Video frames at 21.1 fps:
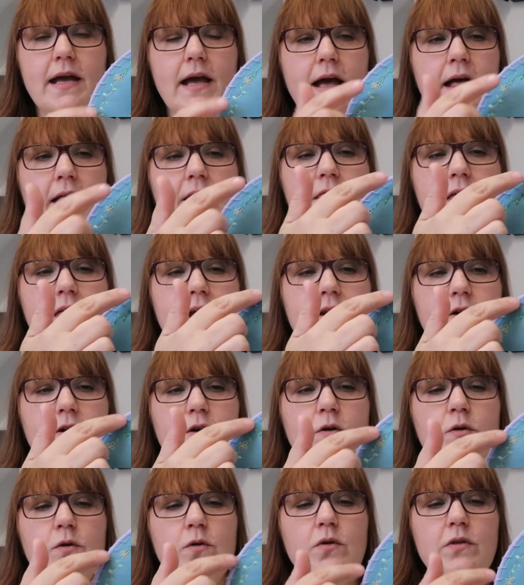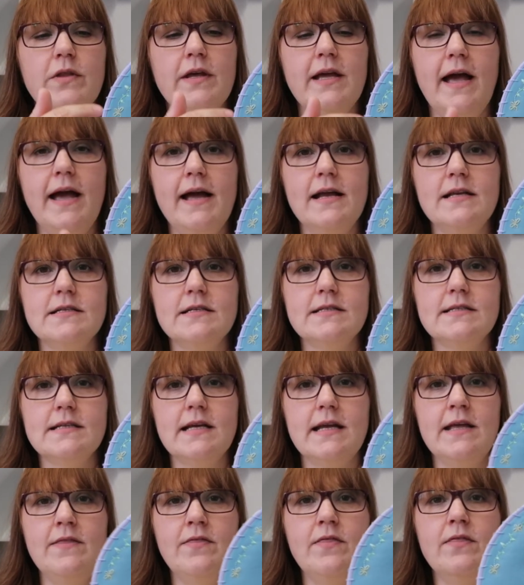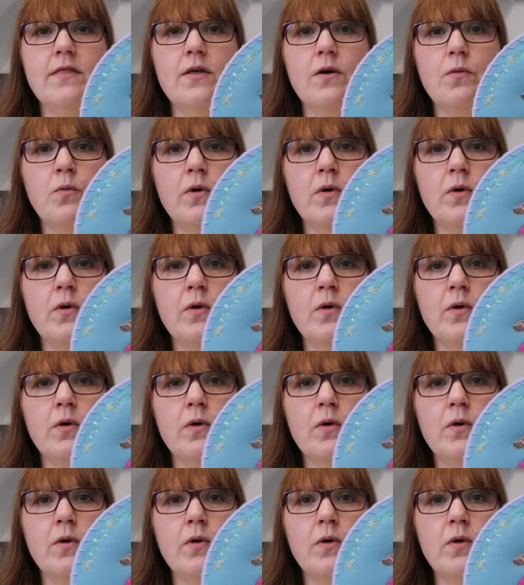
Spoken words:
and then caught the edges in